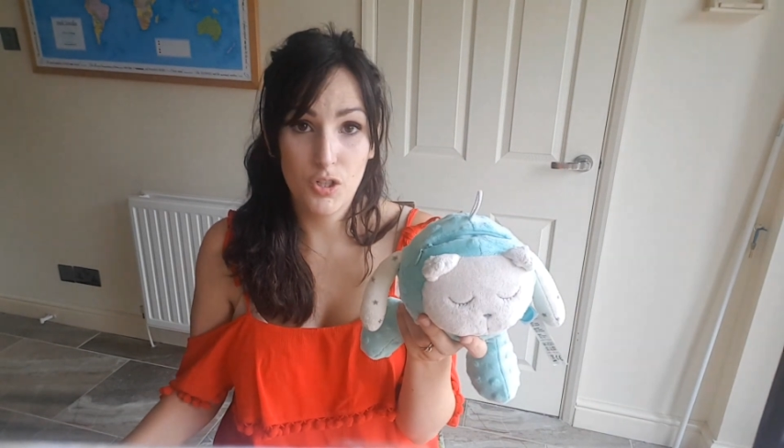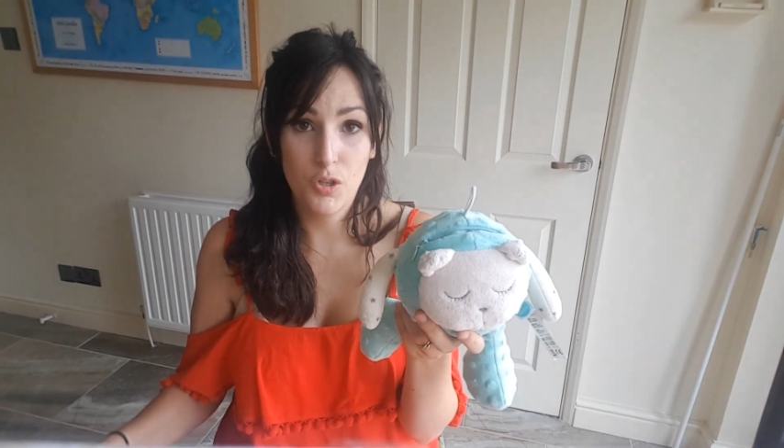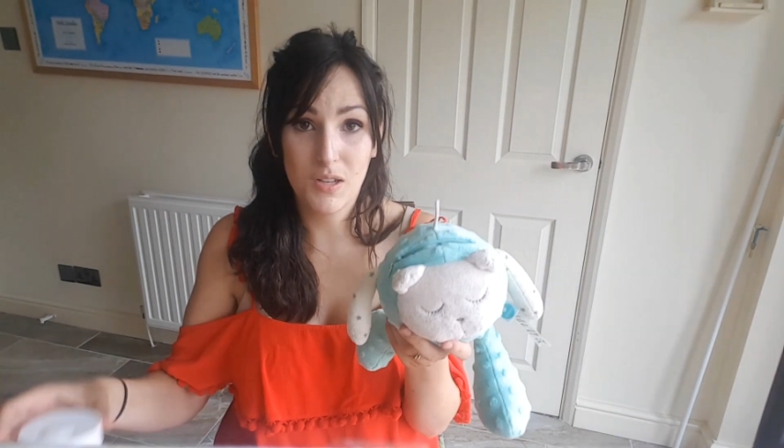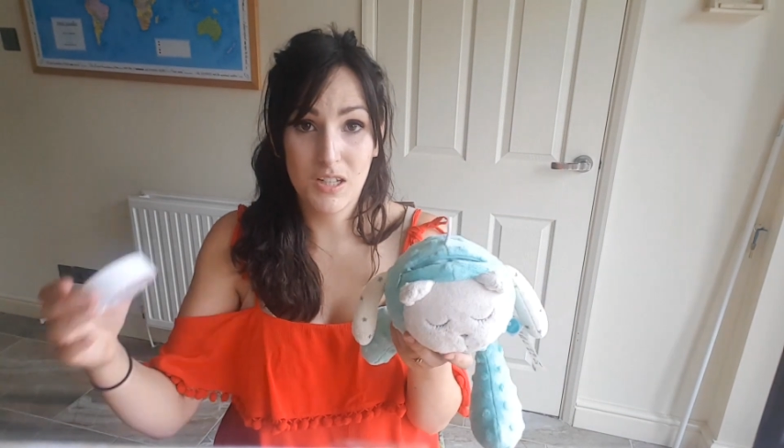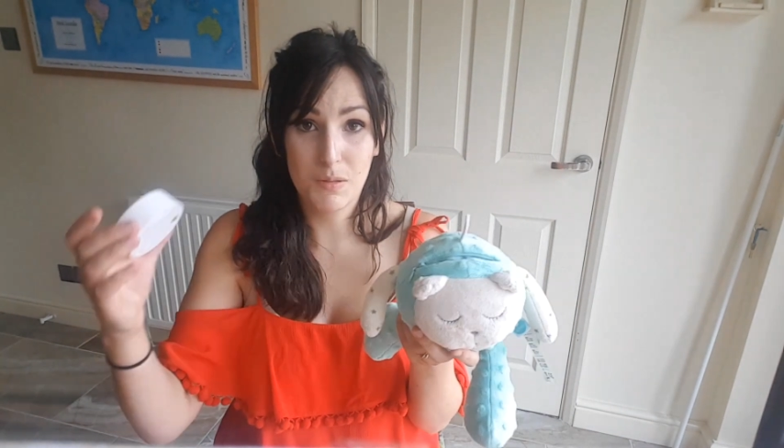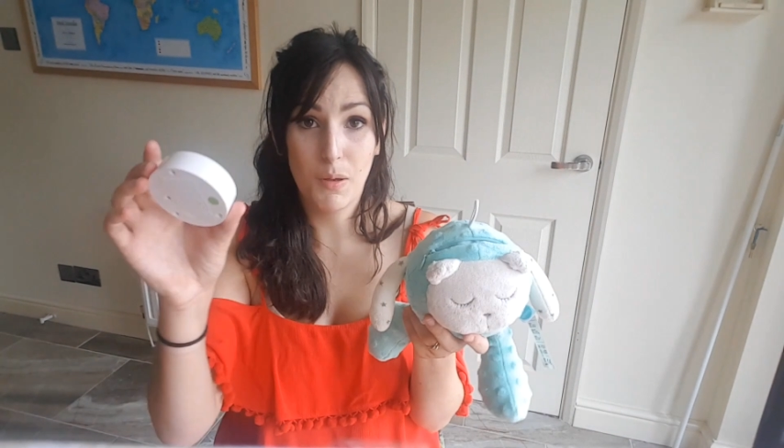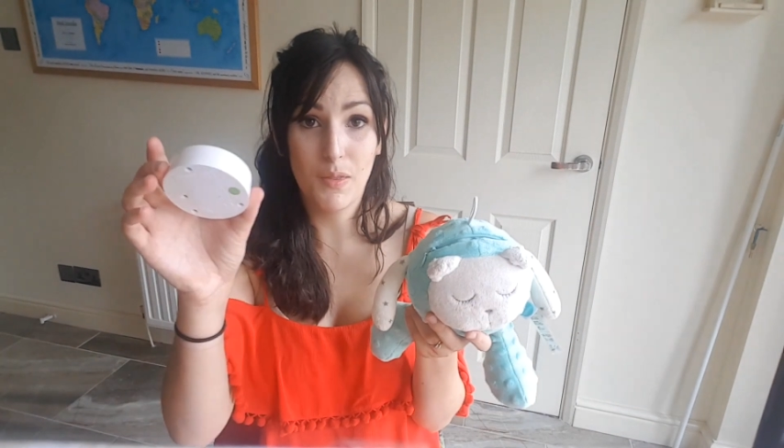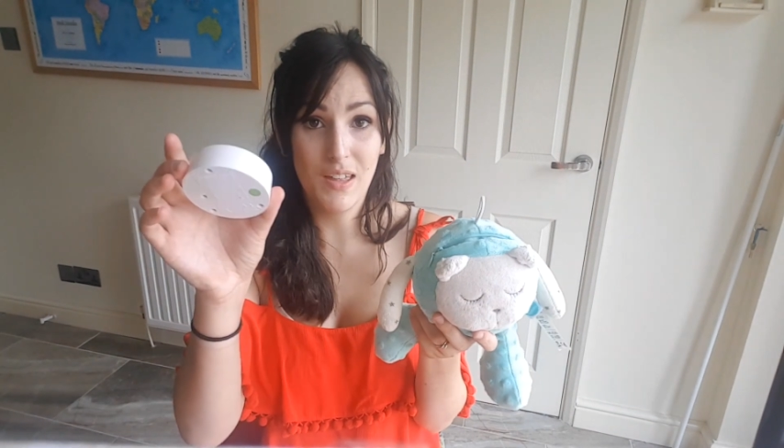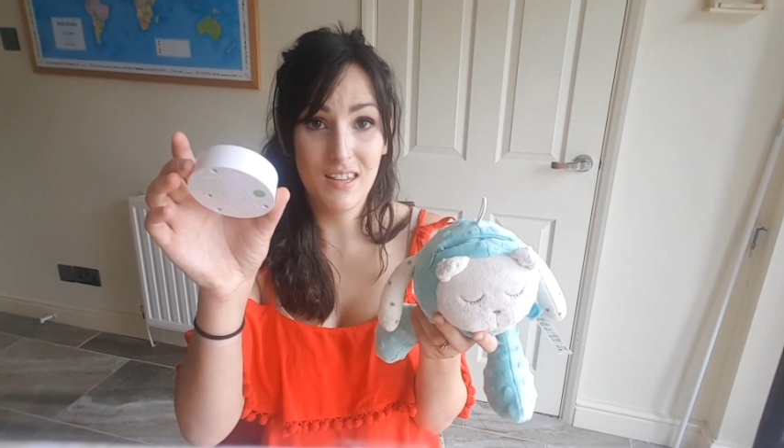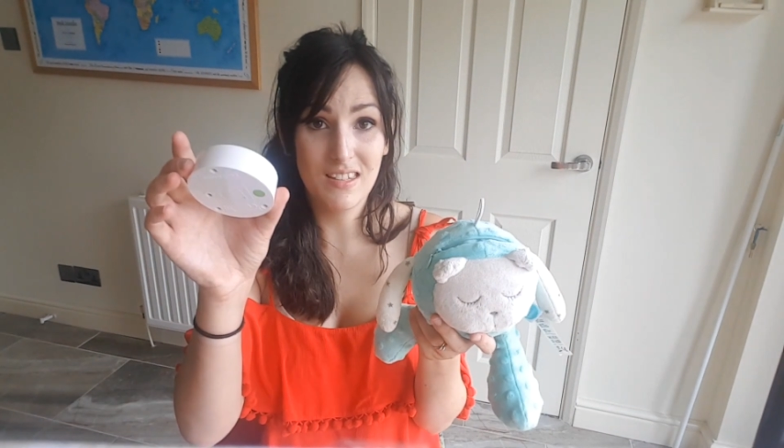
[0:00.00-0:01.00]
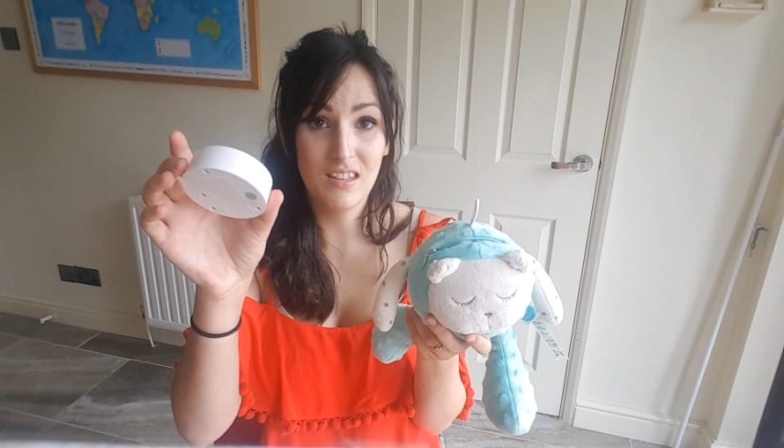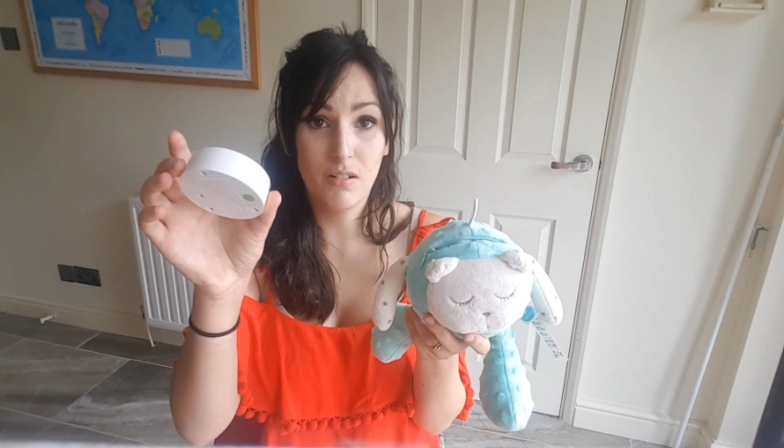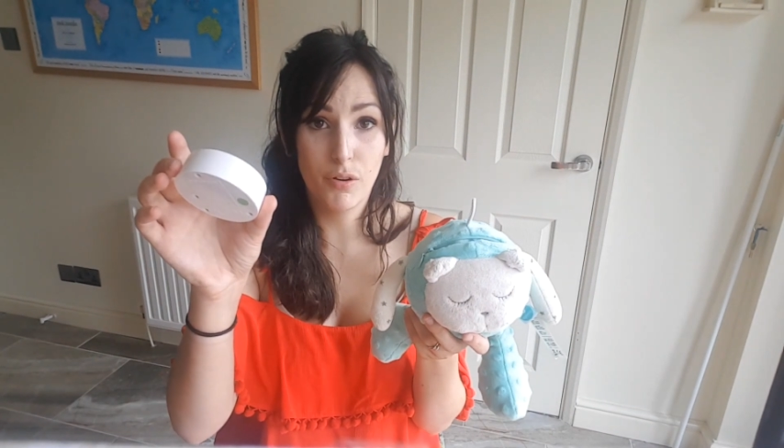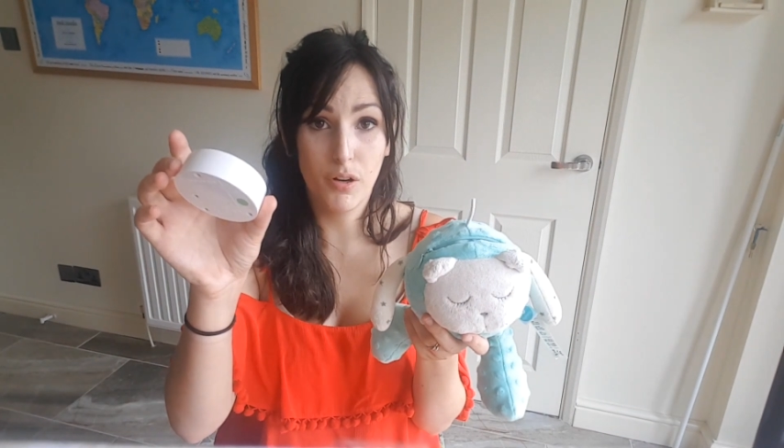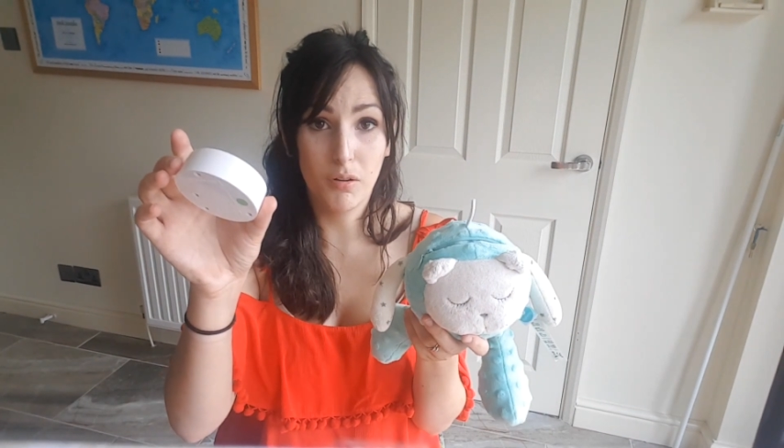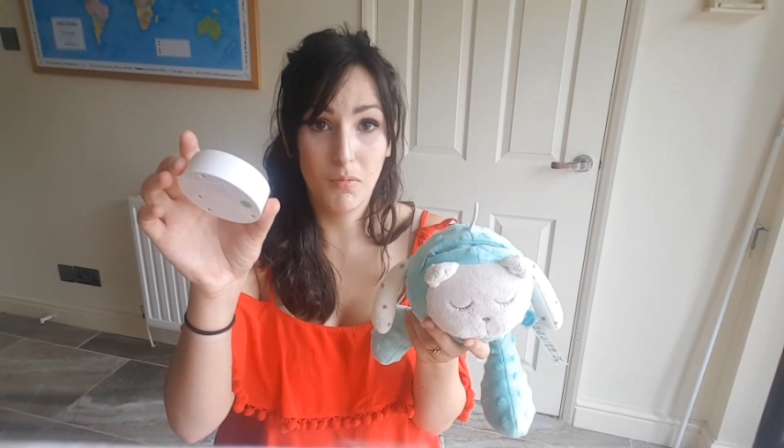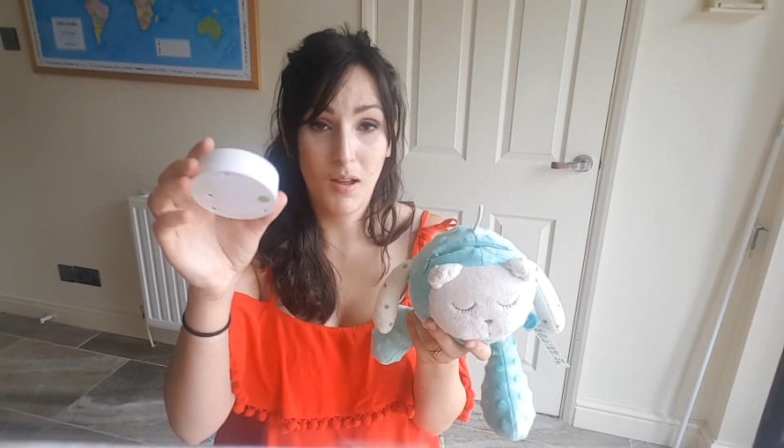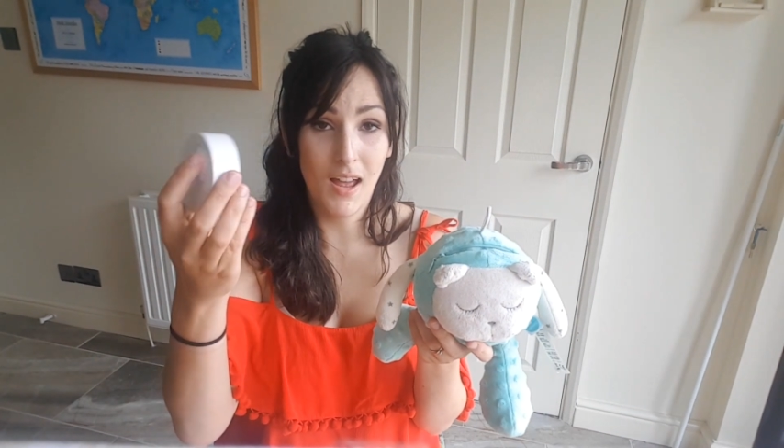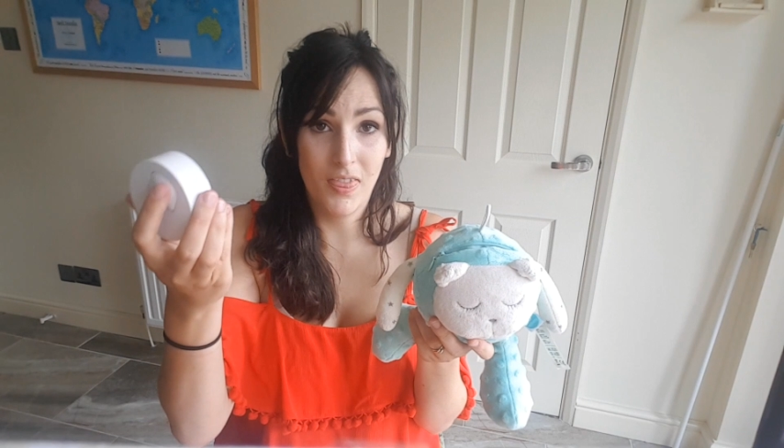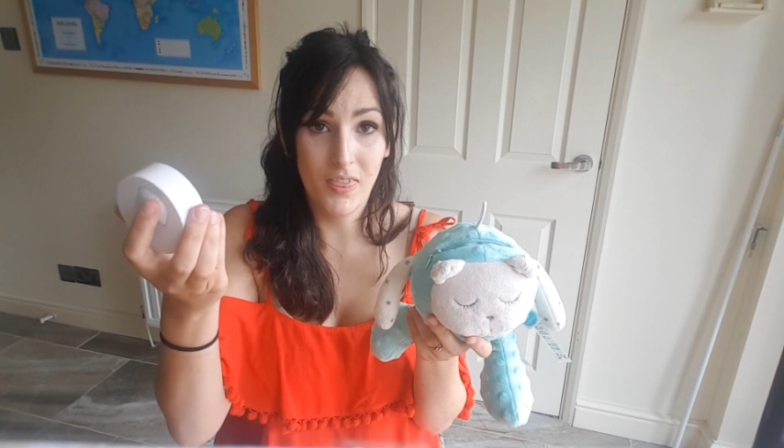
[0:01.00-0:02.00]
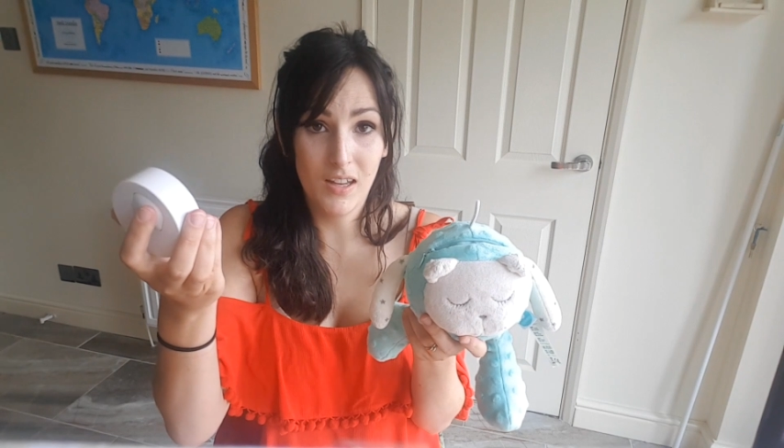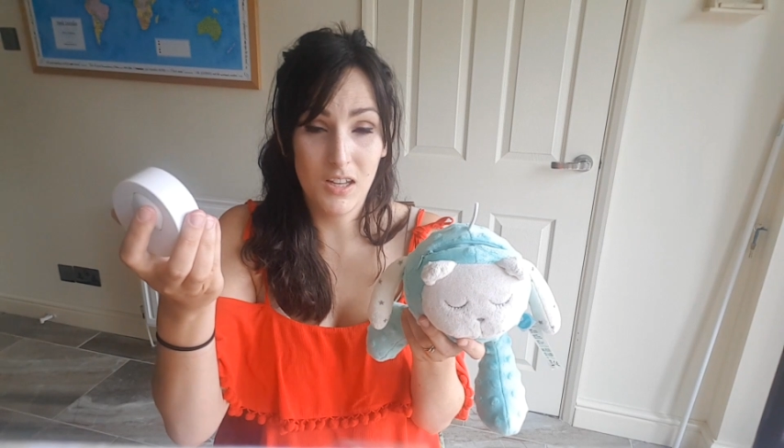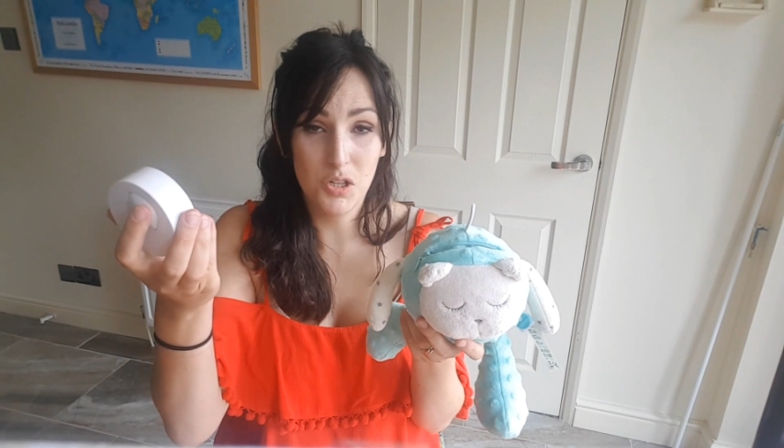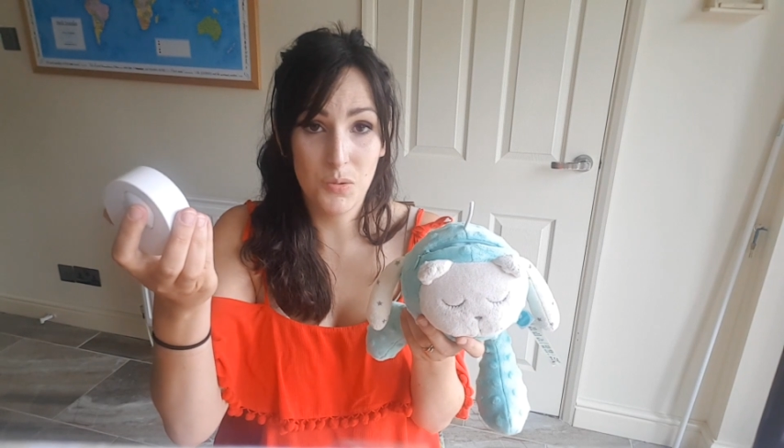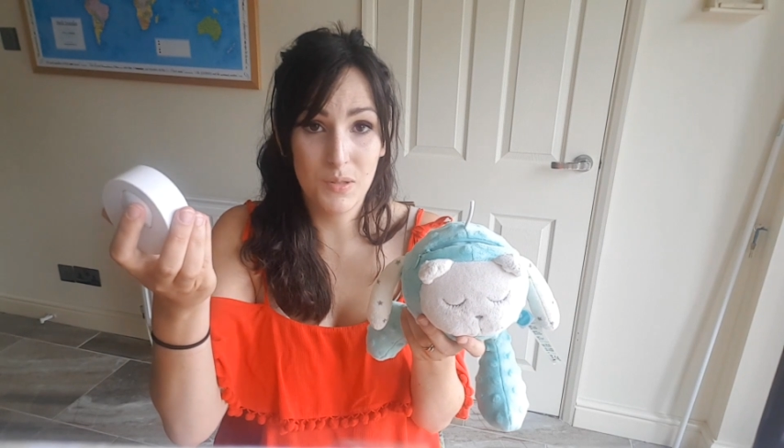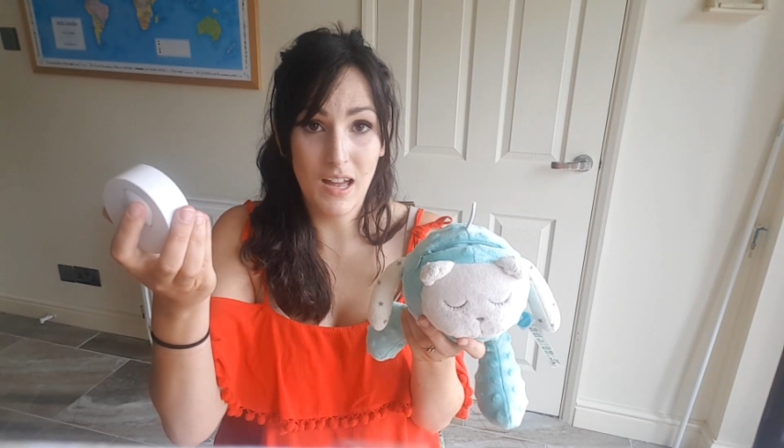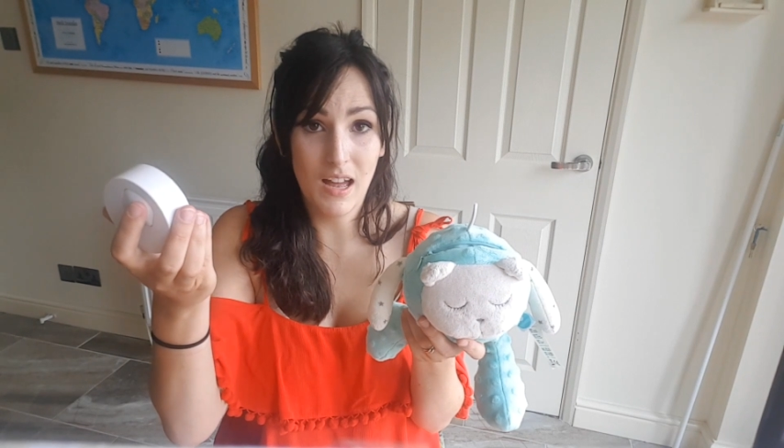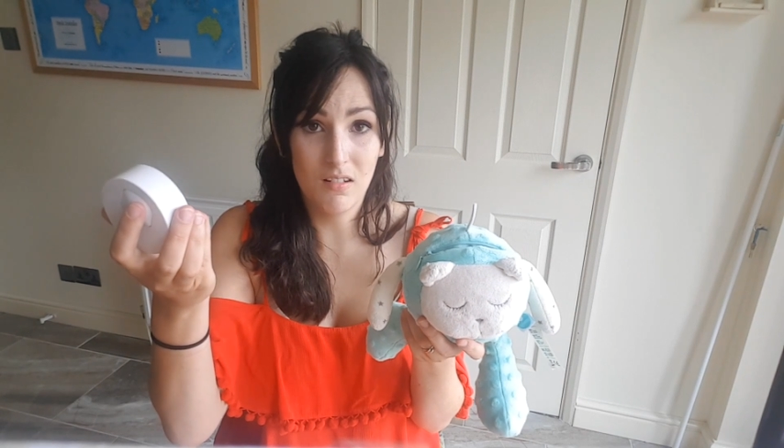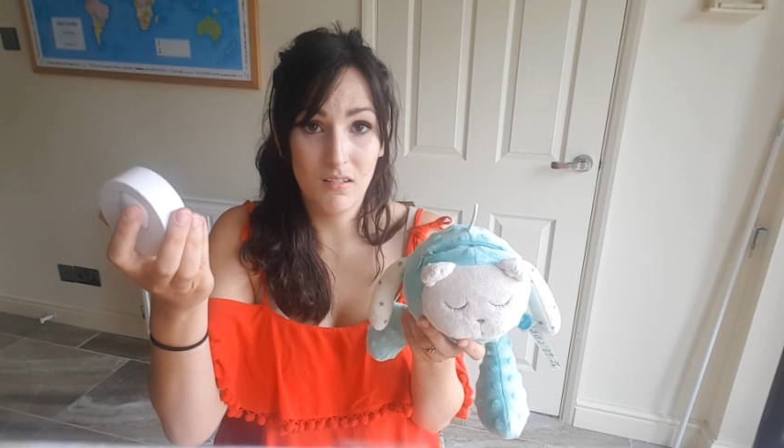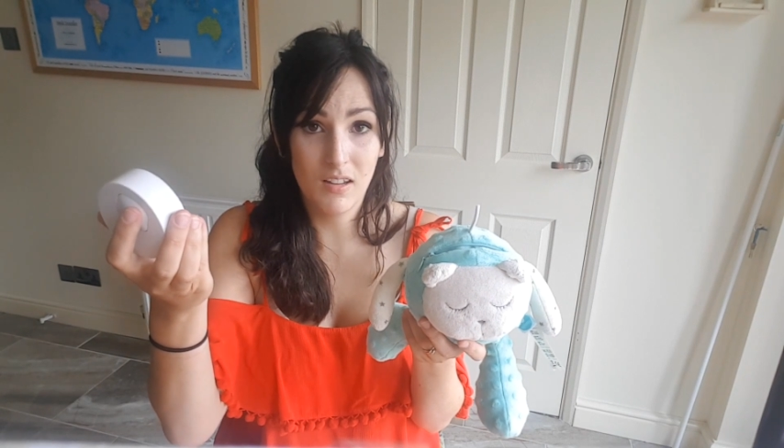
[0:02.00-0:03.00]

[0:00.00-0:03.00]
you can just put this in the room and they can use that.